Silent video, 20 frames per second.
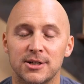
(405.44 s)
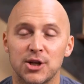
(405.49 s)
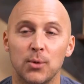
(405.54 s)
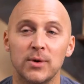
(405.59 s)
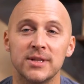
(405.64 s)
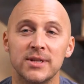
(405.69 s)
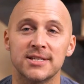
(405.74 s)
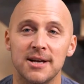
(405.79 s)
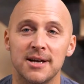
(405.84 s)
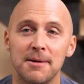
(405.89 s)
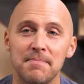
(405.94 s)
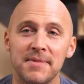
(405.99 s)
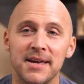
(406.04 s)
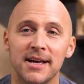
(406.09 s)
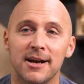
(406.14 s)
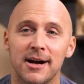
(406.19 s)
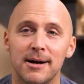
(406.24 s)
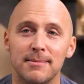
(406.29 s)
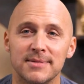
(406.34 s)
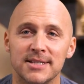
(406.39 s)
So when something
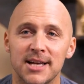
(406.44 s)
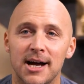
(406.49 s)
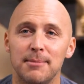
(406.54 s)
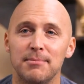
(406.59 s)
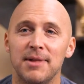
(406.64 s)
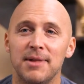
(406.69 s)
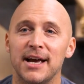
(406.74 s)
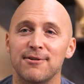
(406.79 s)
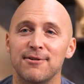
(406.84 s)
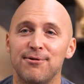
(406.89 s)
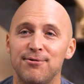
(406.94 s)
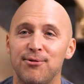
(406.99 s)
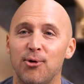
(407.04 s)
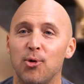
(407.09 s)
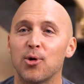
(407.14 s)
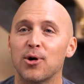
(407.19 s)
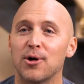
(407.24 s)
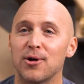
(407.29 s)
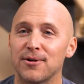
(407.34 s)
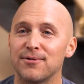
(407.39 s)
comes up like
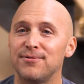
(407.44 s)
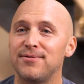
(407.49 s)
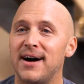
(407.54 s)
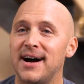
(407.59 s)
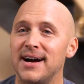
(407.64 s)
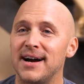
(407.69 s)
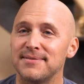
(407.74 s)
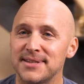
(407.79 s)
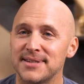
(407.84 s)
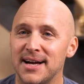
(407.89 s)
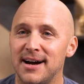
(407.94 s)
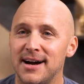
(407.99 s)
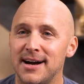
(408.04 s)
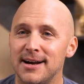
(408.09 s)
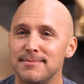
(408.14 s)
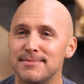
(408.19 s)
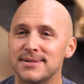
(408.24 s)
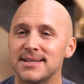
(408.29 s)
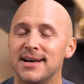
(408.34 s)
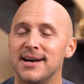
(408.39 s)
4 or 5
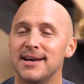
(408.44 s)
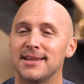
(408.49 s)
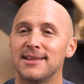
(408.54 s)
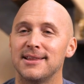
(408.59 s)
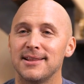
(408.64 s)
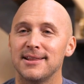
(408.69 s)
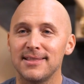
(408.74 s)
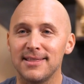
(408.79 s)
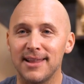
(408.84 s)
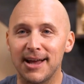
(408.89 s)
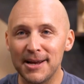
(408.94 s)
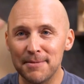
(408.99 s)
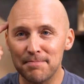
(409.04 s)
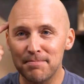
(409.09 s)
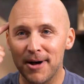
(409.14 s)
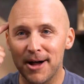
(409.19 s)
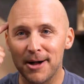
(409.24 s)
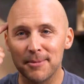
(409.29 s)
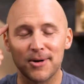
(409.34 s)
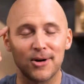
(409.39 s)
times, the light
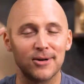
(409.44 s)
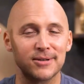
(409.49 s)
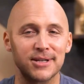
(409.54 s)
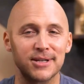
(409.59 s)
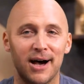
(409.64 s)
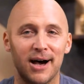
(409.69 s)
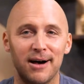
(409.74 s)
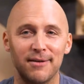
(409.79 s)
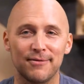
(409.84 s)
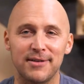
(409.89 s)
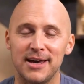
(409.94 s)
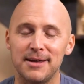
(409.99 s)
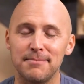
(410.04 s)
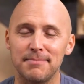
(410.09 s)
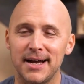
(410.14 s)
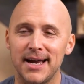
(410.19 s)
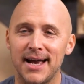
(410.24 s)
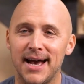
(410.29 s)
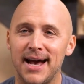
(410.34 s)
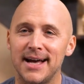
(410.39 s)
bulb goes off in
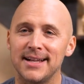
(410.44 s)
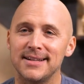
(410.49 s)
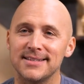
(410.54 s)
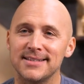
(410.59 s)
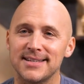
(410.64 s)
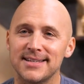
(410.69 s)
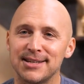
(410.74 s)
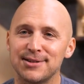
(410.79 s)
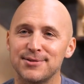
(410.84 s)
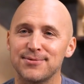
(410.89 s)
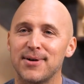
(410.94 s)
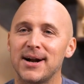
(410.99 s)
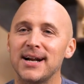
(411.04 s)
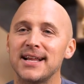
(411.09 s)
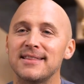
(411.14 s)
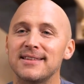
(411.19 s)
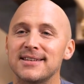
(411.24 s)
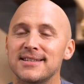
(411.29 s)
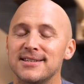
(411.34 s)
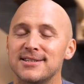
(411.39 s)
my head and says, Freddie,
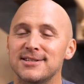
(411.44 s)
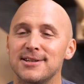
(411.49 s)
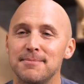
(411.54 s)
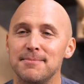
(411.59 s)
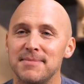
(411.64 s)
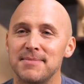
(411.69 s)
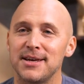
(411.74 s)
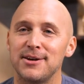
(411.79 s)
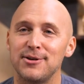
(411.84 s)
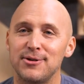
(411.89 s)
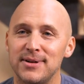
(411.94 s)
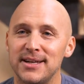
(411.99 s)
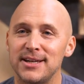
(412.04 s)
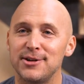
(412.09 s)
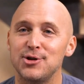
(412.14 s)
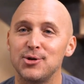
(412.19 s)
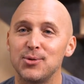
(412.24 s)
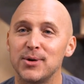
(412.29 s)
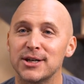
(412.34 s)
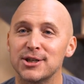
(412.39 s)
this is something you need
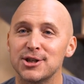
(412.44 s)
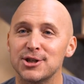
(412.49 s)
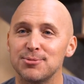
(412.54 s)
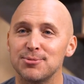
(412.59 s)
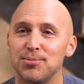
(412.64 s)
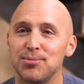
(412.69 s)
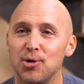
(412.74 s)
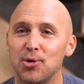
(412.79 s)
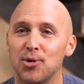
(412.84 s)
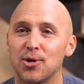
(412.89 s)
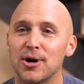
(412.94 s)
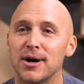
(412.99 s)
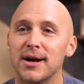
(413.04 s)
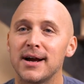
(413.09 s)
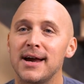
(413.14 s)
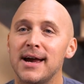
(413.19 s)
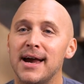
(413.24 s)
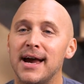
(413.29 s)
to explore